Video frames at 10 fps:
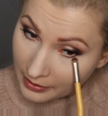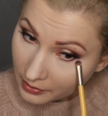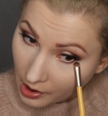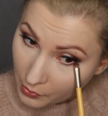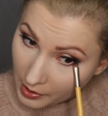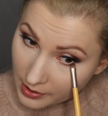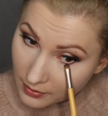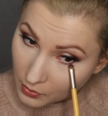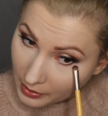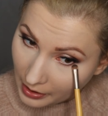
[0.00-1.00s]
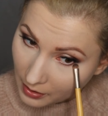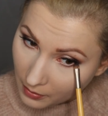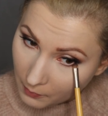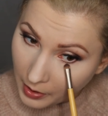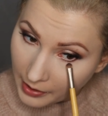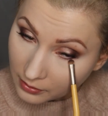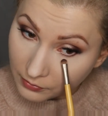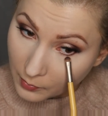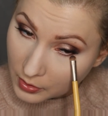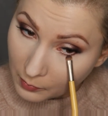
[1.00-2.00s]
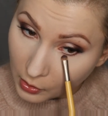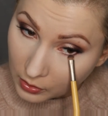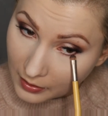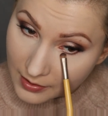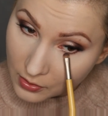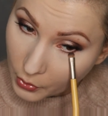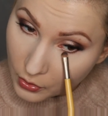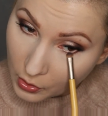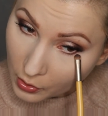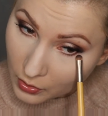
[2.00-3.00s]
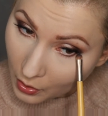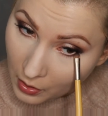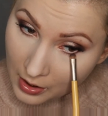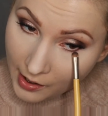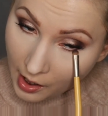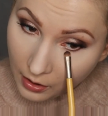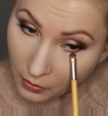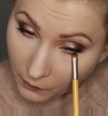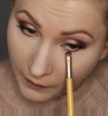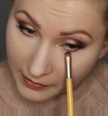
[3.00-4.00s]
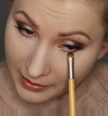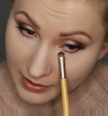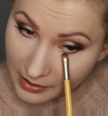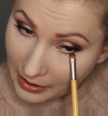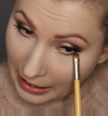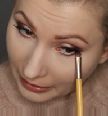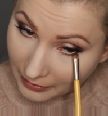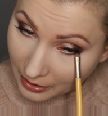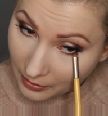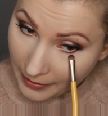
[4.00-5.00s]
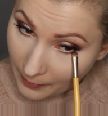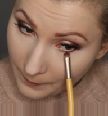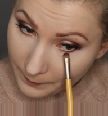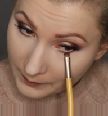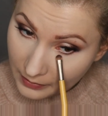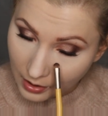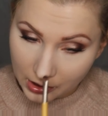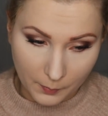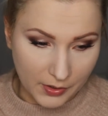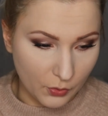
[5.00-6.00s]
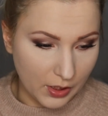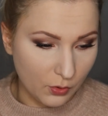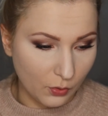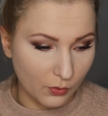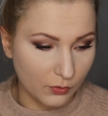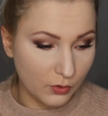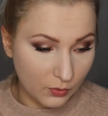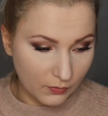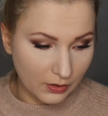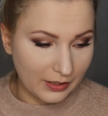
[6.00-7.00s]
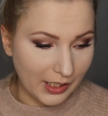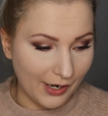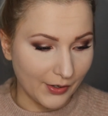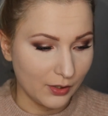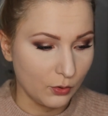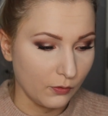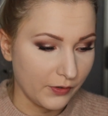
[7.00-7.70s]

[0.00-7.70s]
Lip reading: Nowadays you can buy it from some online stores, so look fantastic, and Cult Beauty do carry Too